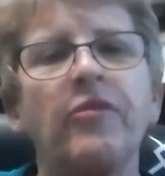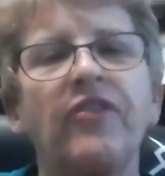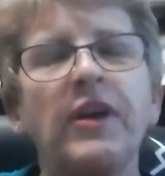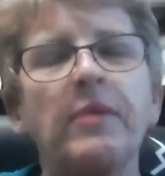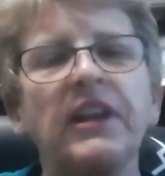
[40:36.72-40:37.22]

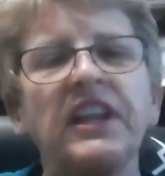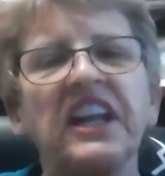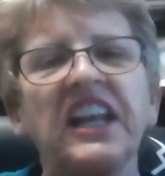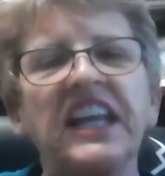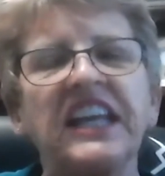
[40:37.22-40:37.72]
fib a
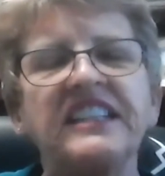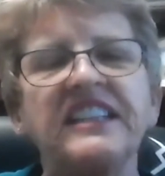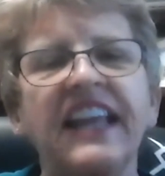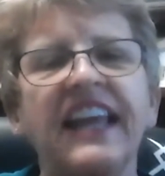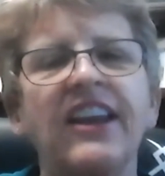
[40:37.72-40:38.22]
little and
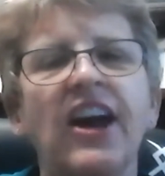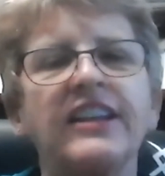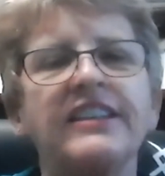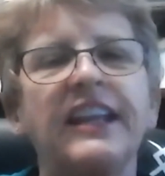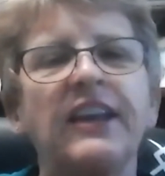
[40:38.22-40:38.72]
not
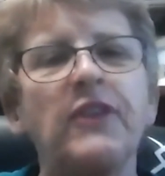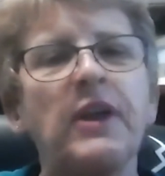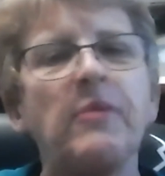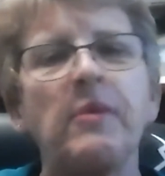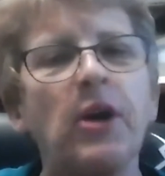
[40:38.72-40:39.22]
give
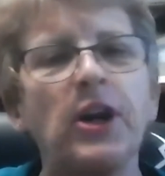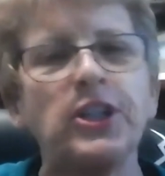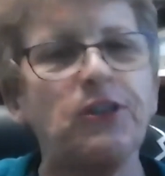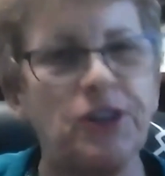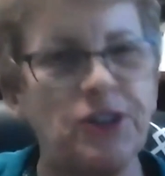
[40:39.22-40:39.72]
them the March
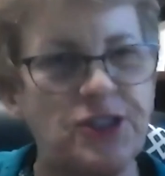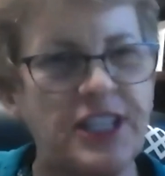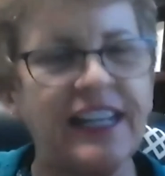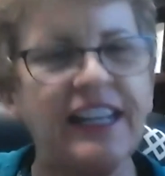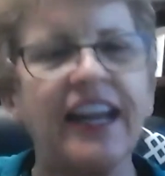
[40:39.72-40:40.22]
1st
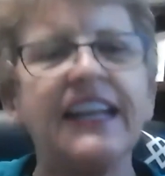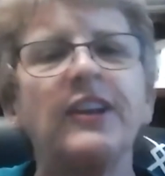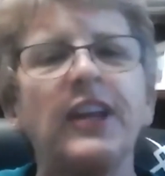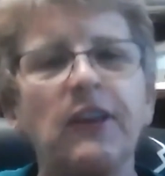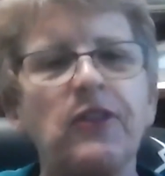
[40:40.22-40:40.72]
deadline,
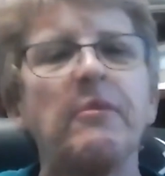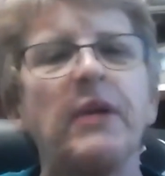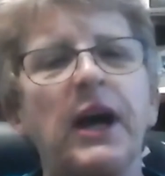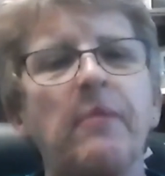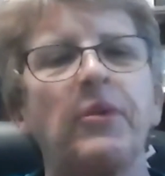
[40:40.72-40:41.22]
give them a
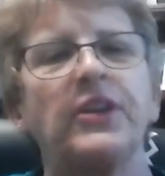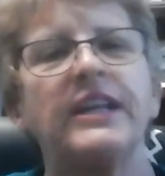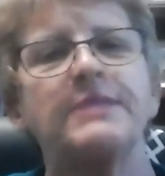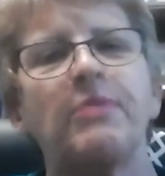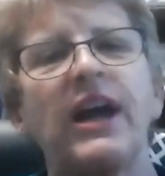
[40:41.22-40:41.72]
couple
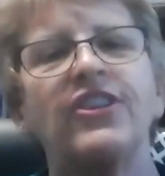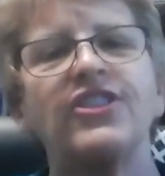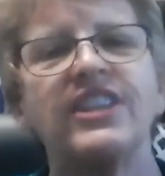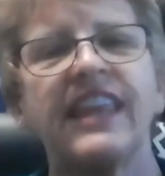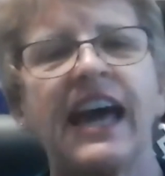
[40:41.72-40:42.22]
days prior
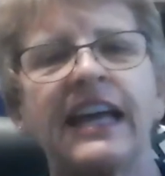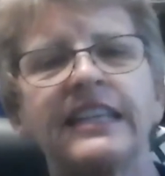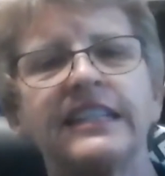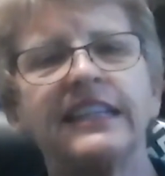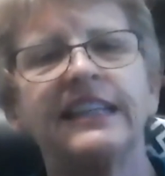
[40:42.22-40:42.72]
to
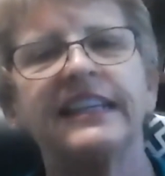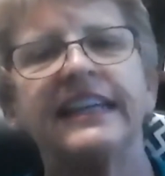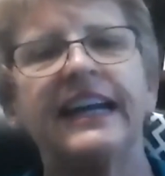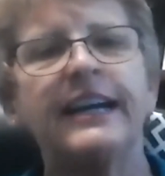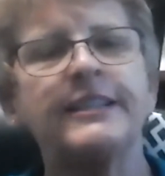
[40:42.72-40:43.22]

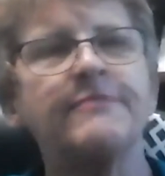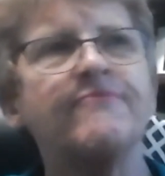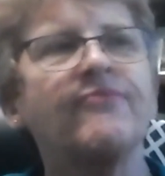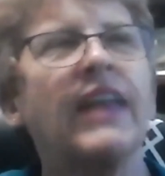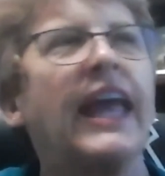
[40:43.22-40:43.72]
that.
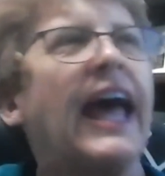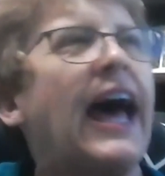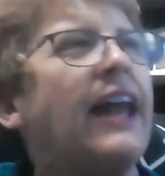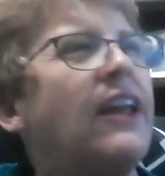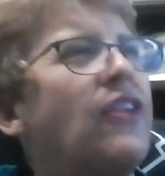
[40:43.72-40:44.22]

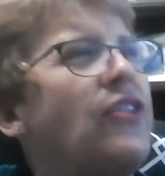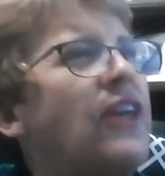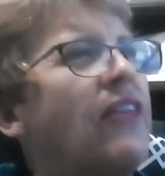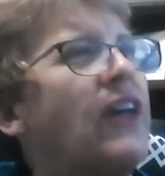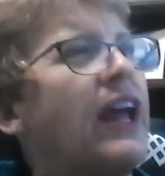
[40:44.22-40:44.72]
Another
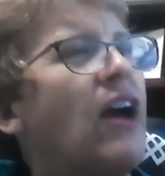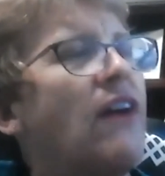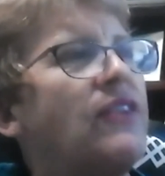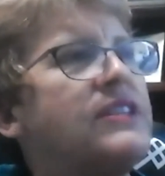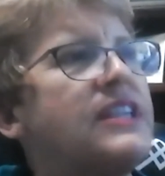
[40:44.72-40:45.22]
thing that I
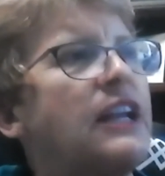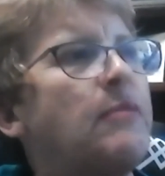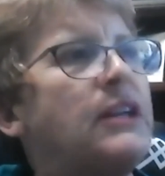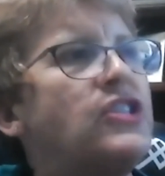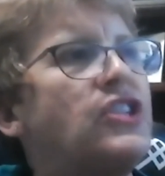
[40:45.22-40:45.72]
often say to
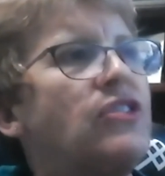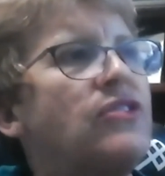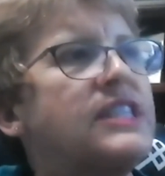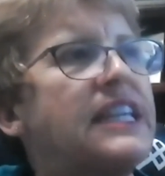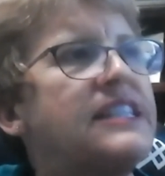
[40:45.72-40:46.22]
my
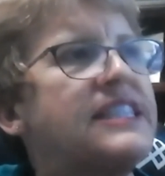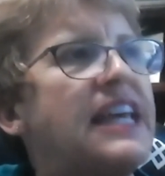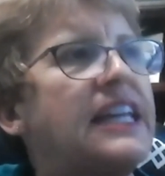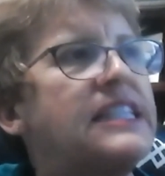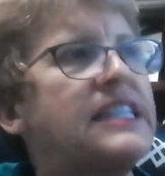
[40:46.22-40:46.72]
students is
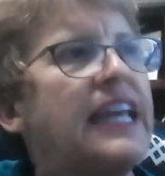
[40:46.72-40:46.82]
that,